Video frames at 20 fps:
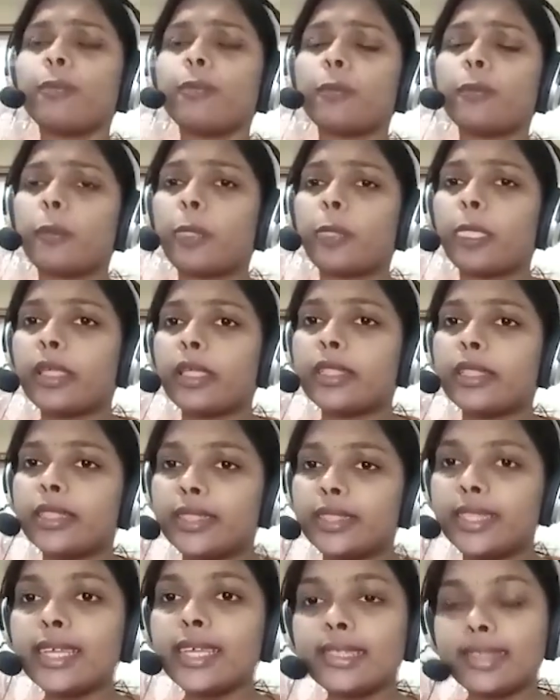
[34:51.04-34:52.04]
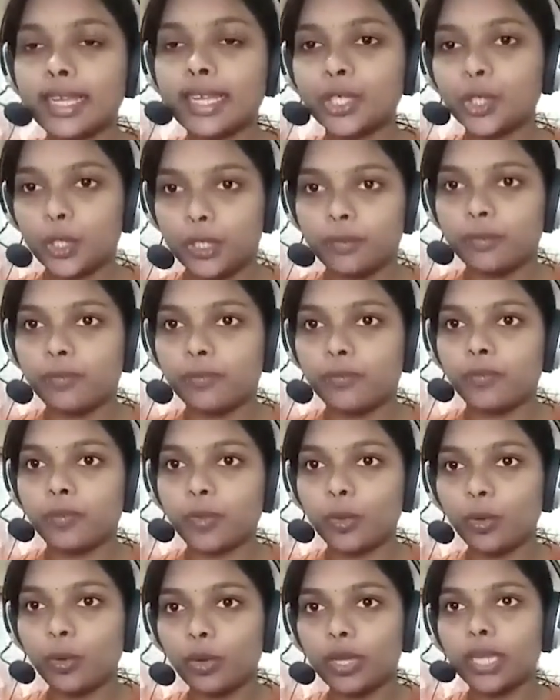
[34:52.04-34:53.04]
So this section,
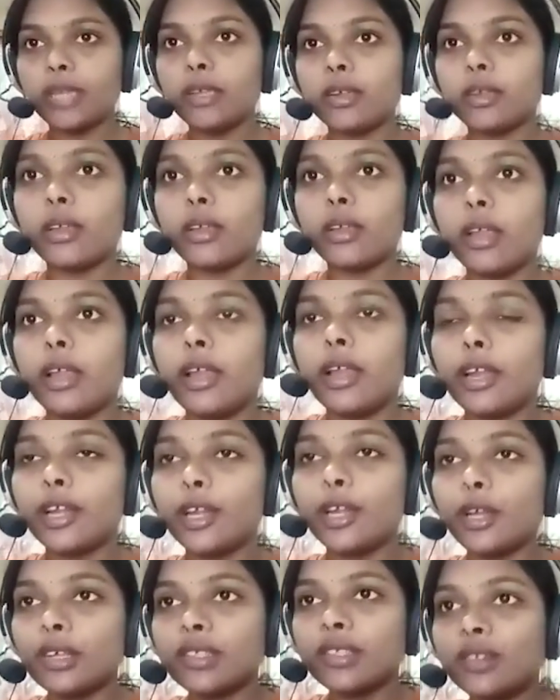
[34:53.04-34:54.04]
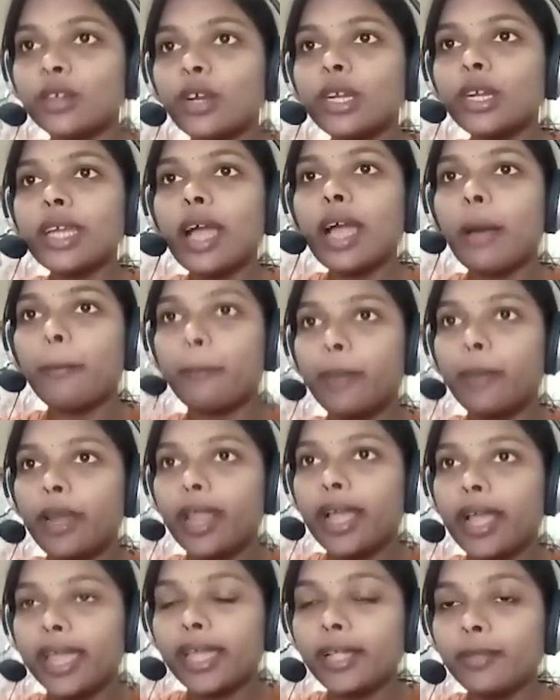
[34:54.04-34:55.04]
okay, does not
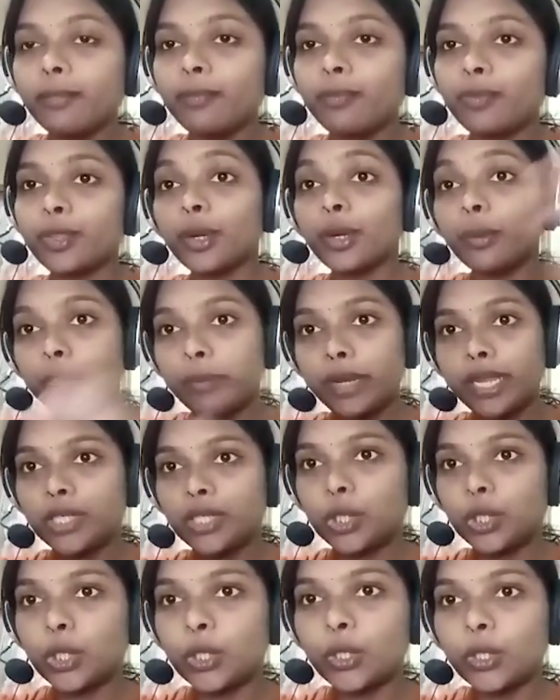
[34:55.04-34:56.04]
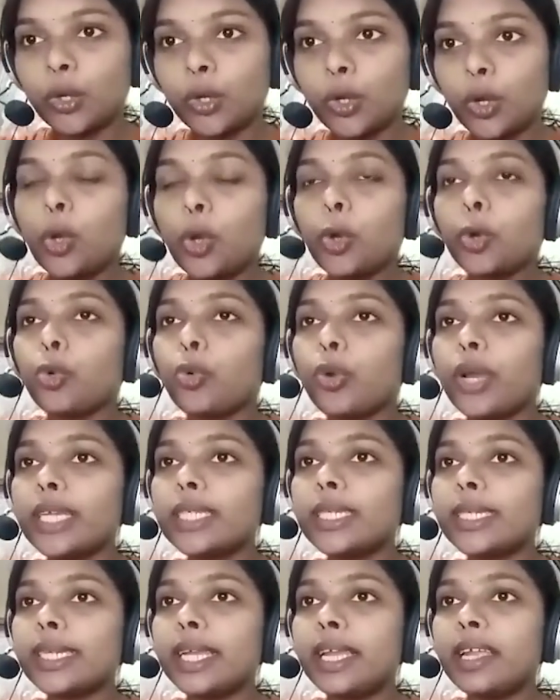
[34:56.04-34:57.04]
apply the breach
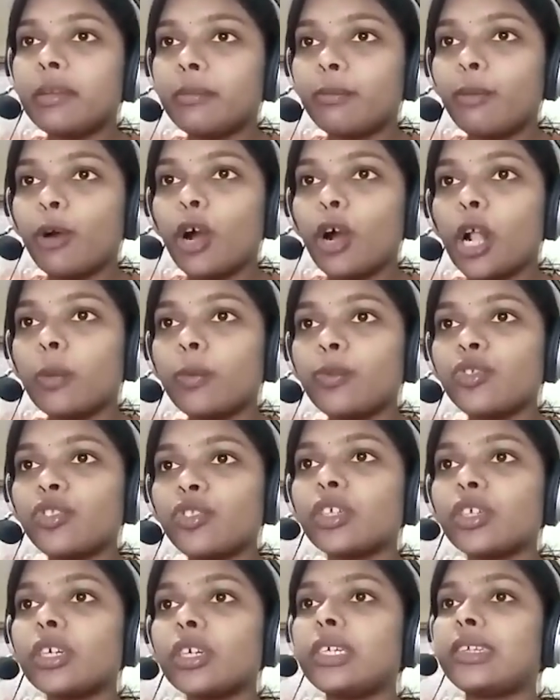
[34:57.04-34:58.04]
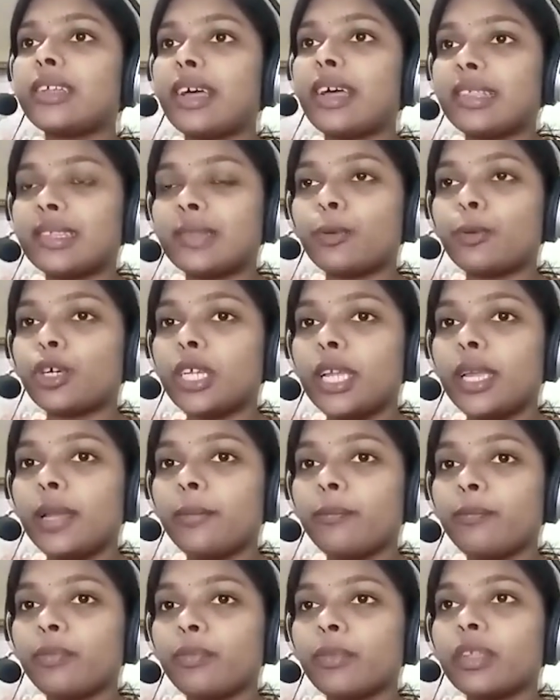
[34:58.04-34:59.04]
which involves the
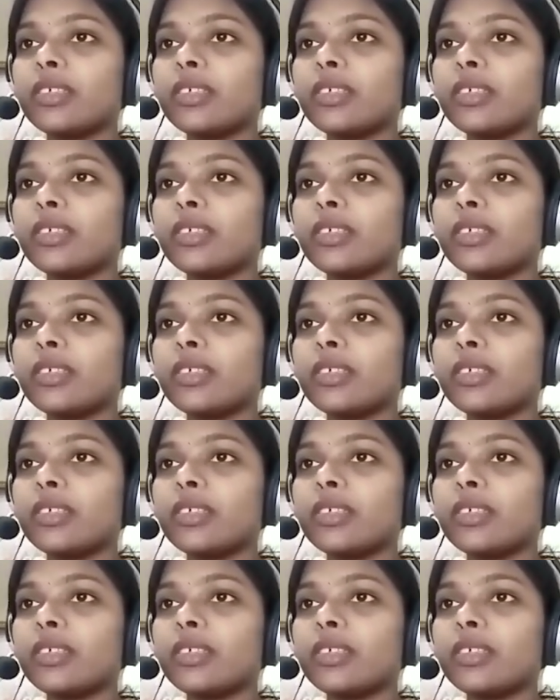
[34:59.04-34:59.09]
transferring,